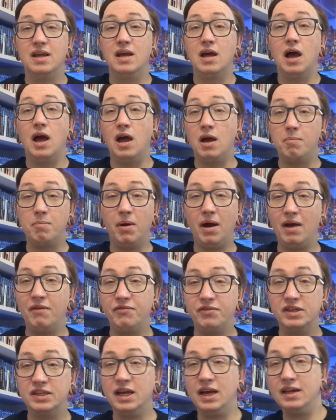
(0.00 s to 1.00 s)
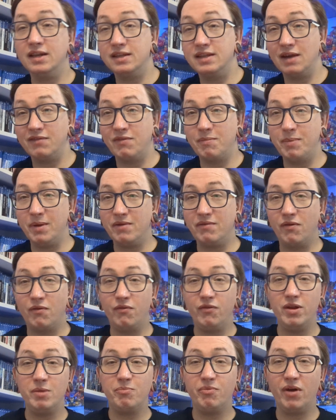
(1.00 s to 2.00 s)
But I've decided to have a bit of a
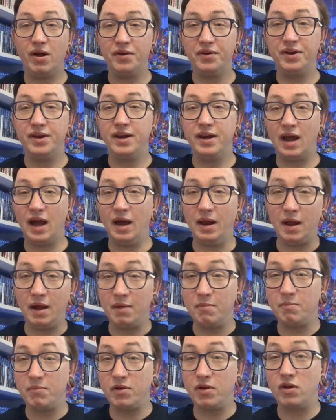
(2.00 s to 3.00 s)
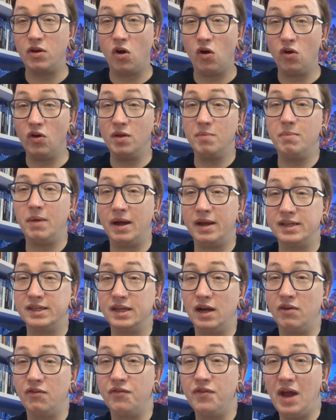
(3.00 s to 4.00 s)
rebranding and I'm calling
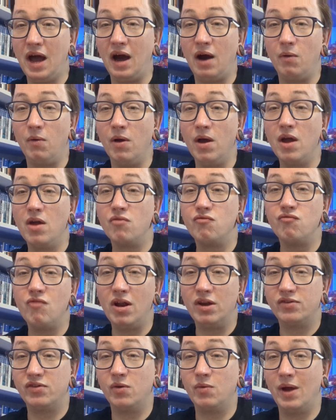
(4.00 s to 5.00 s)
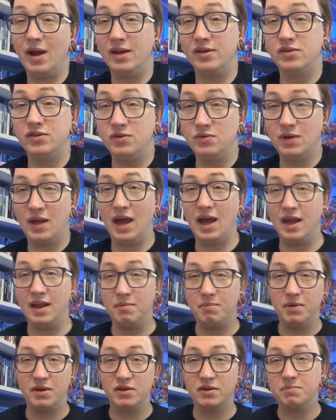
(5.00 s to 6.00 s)
myself now Retro Edge UK
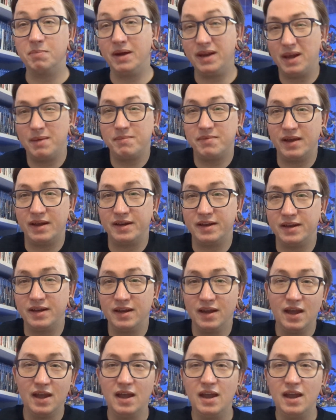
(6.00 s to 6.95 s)
because my name's Eddie.